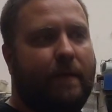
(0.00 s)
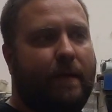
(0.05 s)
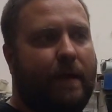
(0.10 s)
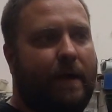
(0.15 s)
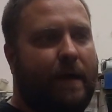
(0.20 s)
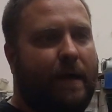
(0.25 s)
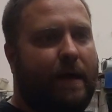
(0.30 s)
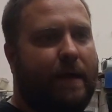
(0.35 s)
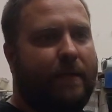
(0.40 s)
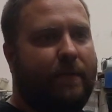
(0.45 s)

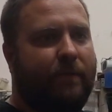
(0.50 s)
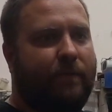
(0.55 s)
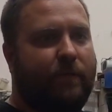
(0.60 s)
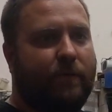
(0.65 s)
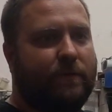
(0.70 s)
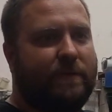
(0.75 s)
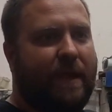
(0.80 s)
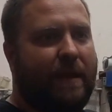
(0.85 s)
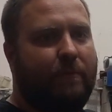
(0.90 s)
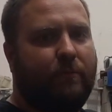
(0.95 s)
the
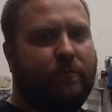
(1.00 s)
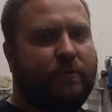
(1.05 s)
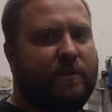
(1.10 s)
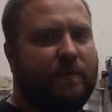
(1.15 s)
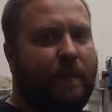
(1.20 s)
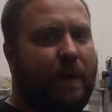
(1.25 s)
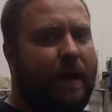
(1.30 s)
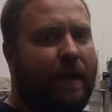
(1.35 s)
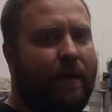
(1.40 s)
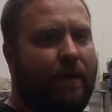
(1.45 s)
fuel table was
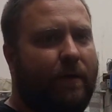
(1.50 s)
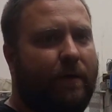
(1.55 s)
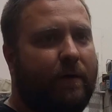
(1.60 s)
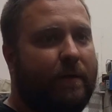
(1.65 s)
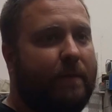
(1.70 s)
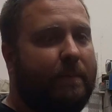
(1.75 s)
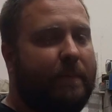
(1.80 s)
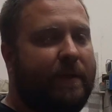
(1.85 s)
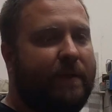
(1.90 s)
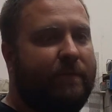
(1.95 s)
spot
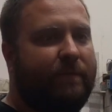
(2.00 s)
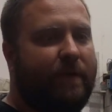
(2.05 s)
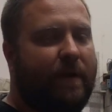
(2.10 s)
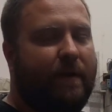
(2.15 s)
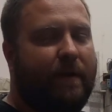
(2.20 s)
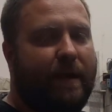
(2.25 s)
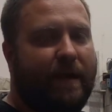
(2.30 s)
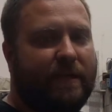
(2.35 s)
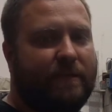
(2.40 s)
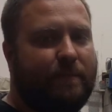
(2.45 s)
on. I mean, the
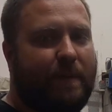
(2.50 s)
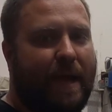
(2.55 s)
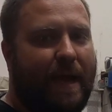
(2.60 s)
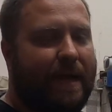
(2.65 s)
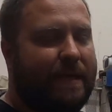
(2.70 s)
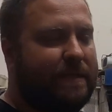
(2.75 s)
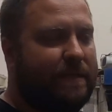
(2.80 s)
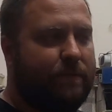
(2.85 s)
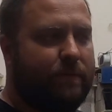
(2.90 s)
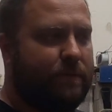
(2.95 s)
very next
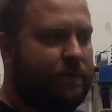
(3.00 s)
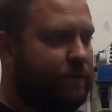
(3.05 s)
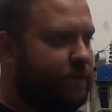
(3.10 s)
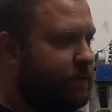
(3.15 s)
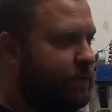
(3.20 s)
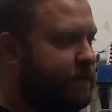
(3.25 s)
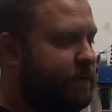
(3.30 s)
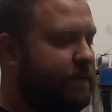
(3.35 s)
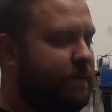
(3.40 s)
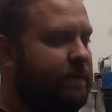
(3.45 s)
pass,
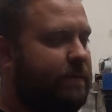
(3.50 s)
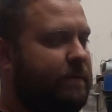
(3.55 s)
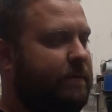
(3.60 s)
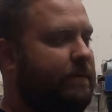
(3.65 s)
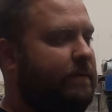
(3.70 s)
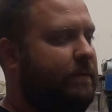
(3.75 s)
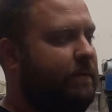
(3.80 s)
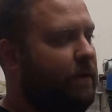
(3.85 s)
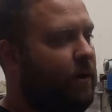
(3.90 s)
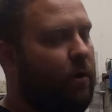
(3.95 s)

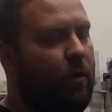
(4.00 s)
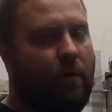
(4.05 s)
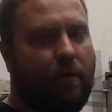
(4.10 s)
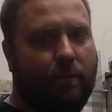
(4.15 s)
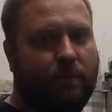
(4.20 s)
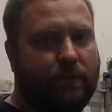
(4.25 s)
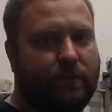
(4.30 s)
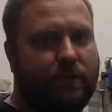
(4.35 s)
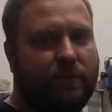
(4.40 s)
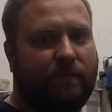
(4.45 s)
the car
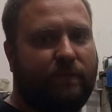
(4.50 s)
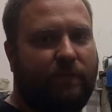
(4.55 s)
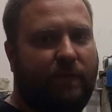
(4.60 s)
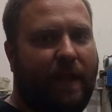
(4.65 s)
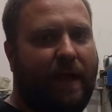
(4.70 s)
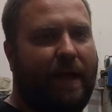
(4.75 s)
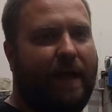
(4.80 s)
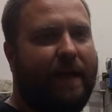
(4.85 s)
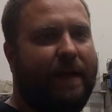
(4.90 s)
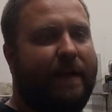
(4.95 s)
was just
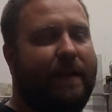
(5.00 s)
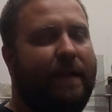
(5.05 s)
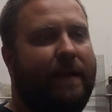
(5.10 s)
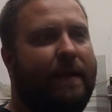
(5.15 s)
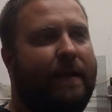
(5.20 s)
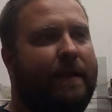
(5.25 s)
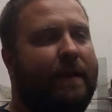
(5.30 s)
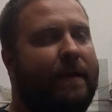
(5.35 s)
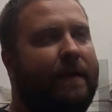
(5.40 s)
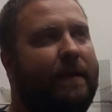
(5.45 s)
flying.
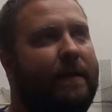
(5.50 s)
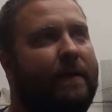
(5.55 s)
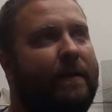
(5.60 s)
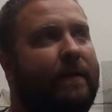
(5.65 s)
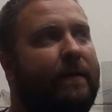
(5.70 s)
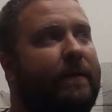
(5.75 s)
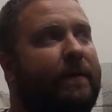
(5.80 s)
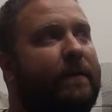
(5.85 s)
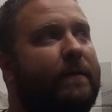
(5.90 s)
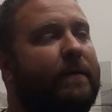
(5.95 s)

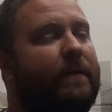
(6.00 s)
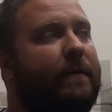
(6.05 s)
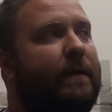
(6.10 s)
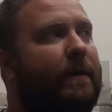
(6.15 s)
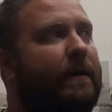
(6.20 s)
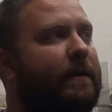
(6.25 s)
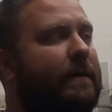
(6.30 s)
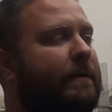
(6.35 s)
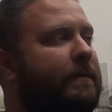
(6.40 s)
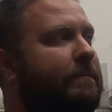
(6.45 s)

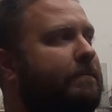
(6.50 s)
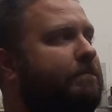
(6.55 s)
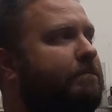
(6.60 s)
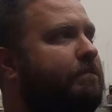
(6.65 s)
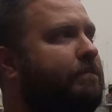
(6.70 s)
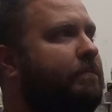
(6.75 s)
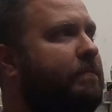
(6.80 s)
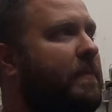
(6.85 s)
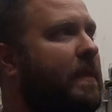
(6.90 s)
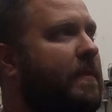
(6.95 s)
I
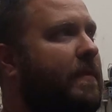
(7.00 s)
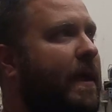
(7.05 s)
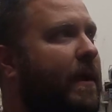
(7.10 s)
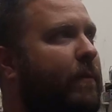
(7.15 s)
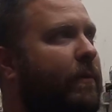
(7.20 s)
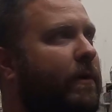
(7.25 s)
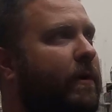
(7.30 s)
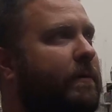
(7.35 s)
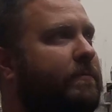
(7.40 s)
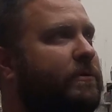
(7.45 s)

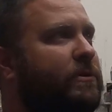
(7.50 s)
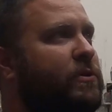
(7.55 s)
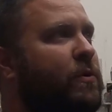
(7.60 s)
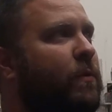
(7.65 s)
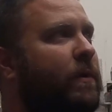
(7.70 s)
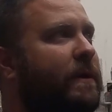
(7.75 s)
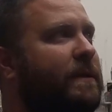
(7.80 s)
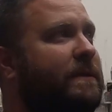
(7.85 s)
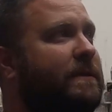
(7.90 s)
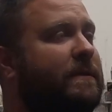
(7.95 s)
think we were up to
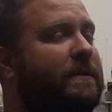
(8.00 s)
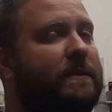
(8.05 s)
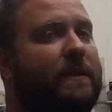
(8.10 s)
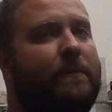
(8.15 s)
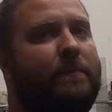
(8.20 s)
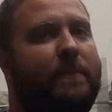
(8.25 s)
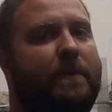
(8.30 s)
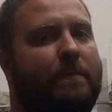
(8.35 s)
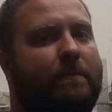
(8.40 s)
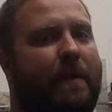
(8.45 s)
20
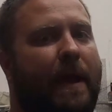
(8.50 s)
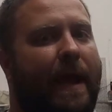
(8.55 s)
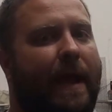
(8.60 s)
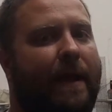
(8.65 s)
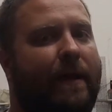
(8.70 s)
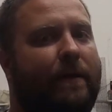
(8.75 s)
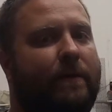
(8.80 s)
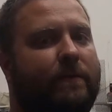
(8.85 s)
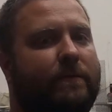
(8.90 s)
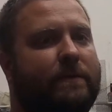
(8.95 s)
something
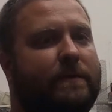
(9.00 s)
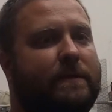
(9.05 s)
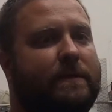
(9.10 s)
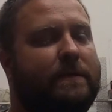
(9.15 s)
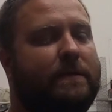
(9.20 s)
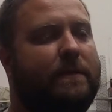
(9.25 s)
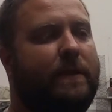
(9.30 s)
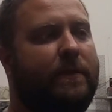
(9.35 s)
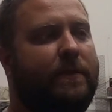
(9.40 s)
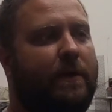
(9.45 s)

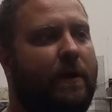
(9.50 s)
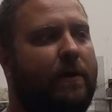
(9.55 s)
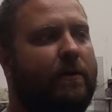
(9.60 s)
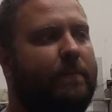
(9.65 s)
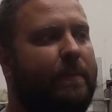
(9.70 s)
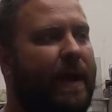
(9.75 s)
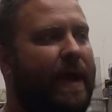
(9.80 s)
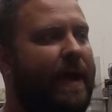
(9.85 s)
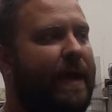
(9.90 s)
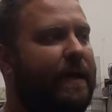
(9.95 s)
pounds the
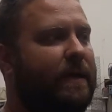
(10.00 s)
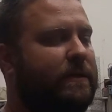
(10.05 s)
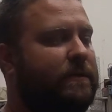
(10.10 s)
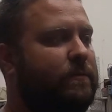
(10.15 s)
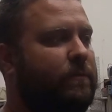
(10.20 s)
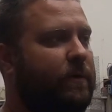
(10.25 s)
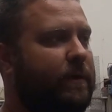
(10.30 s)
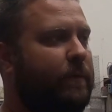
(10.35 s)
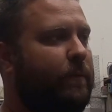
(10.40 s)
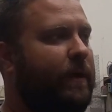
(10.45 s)
third
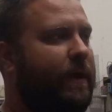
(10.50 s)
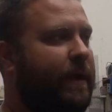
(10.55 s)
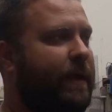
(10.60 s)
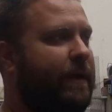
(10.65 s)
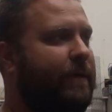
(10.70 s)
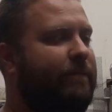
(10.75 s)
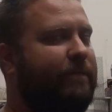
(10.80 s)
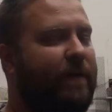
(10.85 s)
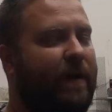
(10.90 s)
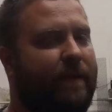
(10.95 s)
pass when
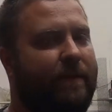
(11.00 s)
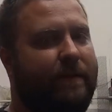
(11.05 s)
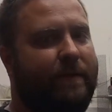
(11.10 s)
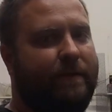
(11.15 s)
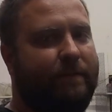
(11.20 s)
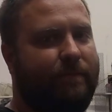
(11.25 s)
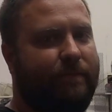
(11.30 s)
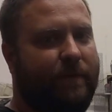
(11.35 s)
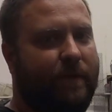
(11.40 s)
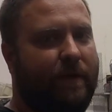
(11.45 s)
we
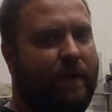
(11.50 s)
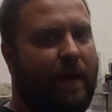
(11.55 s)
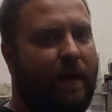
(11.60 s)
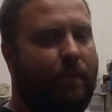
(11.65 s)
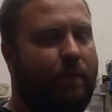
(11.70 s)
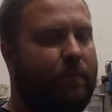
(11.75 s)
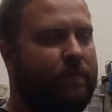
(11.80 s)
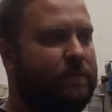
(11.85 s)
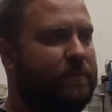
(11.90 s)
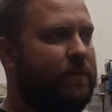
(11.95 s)
finally figured
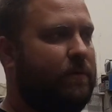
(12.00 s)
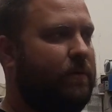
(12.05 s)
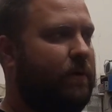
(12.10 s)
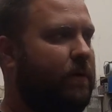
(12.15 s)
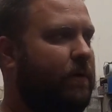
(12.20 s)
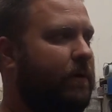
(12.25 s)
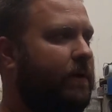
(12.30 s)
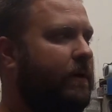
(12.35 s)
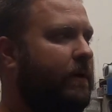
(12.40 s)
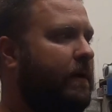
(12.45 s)
out what was going
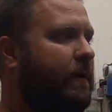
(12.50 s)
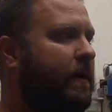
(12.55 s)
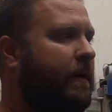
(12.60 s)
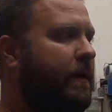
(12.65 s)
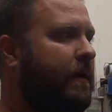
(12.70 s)
on.